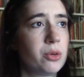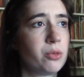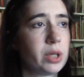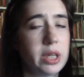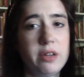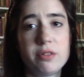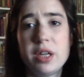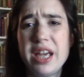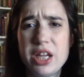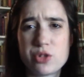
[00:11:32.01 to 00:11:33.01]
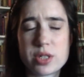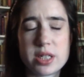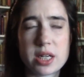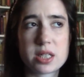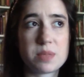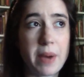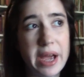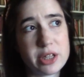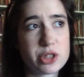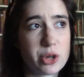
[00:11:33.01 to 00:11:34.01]
Really interesting
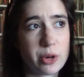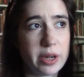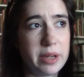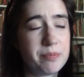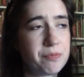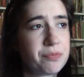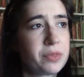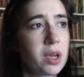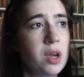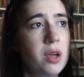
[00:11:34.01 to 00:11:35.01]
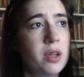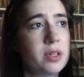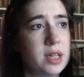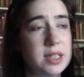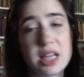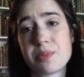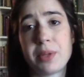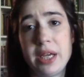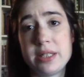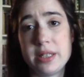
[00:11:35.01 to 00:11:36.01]
spy story that takes
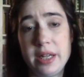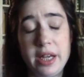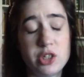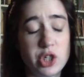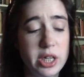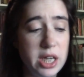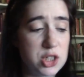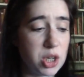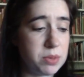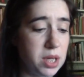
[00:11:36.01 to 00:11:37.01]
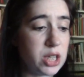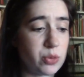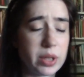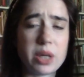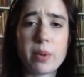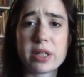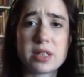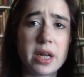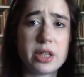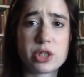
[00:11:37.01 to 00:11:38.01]
place in ancient Egypt, and it's really well
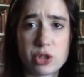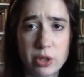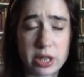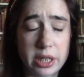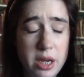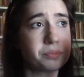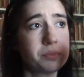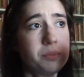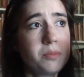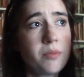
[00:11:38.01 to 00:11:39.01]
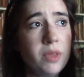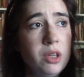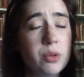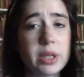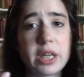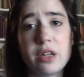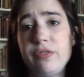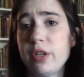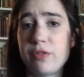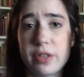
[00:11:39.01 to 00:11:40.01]
done historically. You really get a
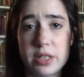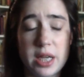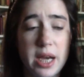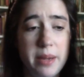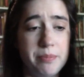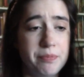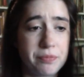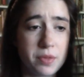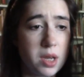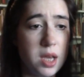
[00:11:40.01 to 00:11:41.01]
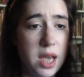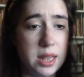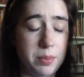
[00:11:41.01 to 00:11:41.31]
feel for the time and the